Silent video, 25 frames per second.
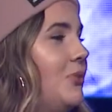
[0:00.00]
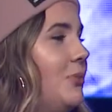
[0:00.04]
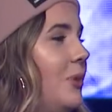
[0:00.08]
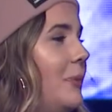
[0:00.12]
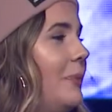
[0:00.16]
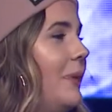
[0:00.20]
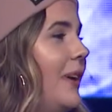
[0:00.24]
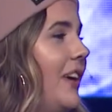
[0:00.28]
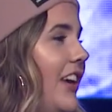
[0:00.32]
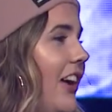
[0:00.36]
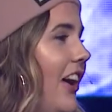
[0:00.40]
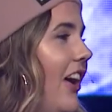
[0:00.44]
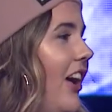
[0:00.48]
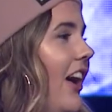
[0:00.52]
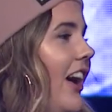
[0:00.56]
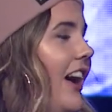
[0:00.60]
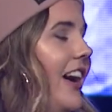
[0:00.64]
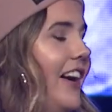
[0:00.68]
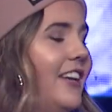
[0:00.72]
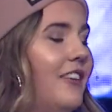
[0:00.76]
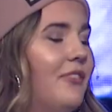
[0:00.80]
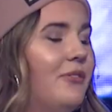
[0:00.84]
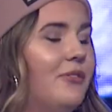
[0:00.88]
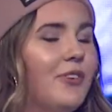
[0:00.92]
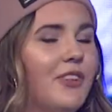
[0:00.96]
will be
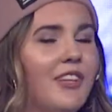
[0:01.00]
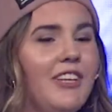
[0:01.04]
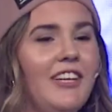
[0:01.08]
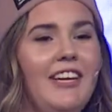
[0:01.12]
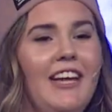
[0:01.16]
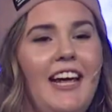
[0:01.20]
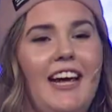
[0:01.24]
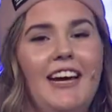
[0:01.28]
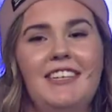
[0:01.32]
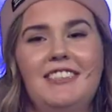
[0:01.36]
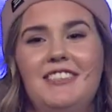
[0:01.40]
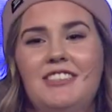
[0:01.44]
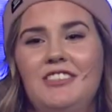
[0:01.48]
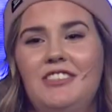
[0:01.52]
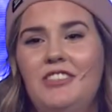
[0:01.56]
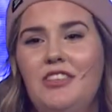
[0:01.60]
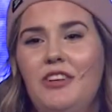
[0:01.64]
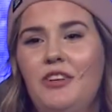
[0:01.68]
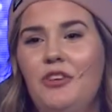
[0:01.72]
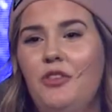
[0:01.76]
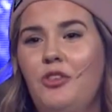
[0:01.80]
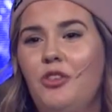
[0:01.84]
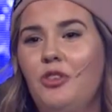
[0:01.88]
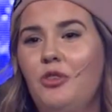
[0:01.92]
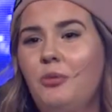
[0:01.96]
gone for the next
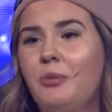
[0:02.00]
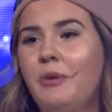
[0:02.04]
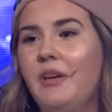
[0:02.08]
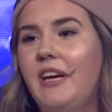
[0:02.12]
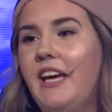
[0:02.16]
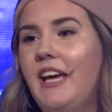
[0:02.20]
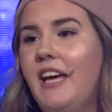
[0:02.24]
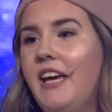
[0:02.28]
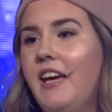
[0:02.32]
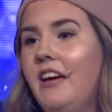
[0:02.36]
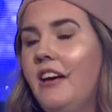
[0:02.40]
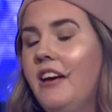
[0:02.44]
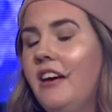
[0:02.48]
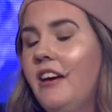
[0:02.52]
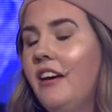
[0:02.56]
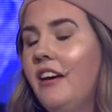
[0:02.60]
3